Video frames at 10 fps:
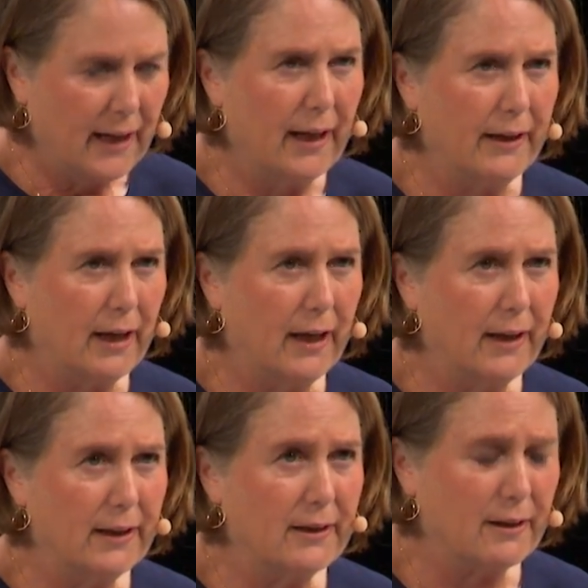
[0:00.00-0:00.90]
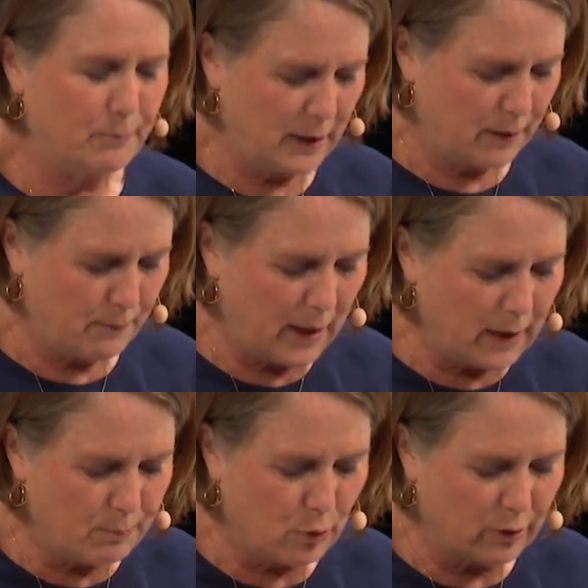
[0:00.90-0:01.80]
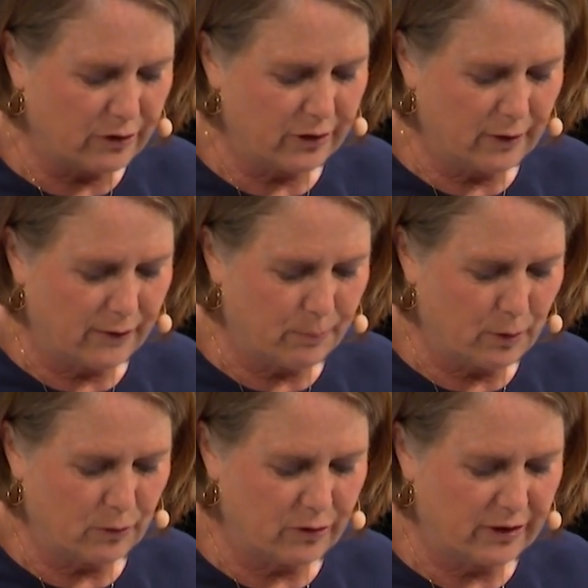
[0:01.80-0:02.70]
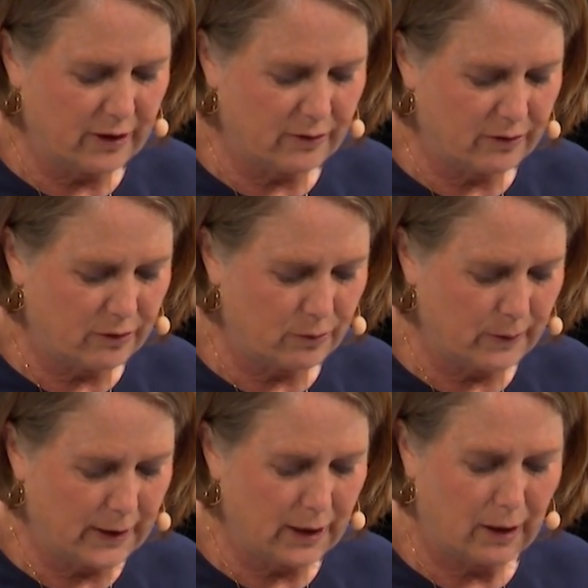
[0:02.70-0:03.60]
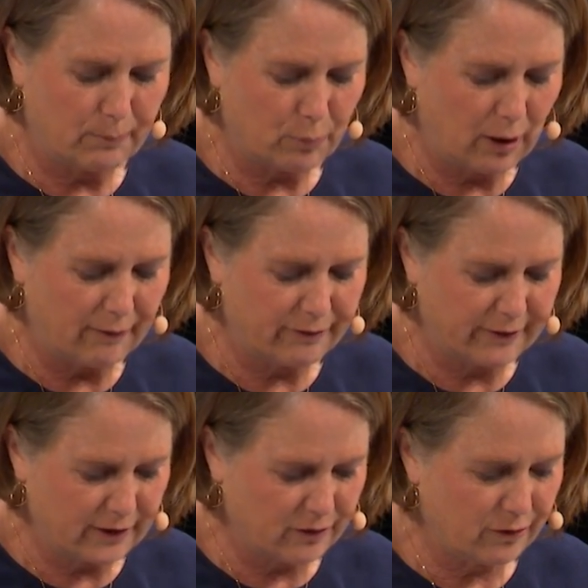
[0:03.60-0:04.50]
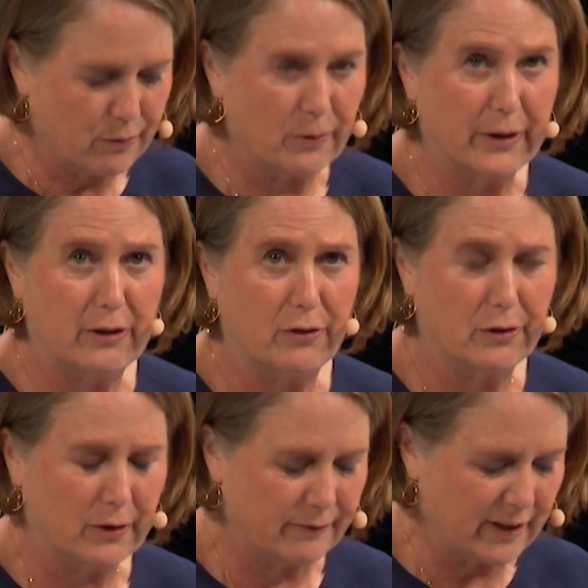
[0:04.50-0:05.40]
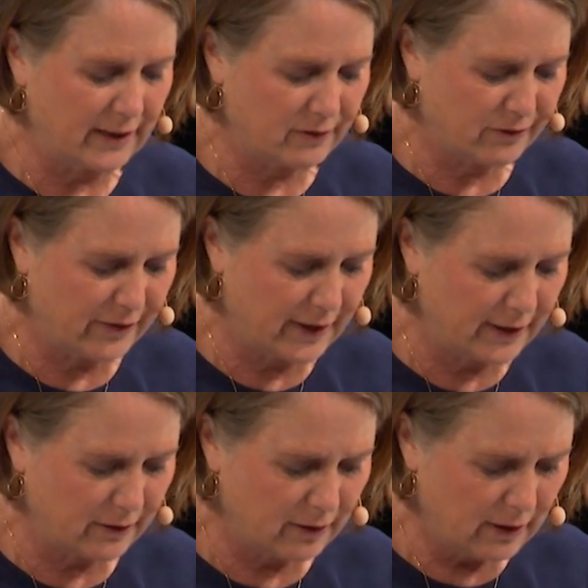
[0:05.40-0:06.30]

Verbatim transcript: And I committed my portion of the proceeds to a nonprofit through a donor-advised fund.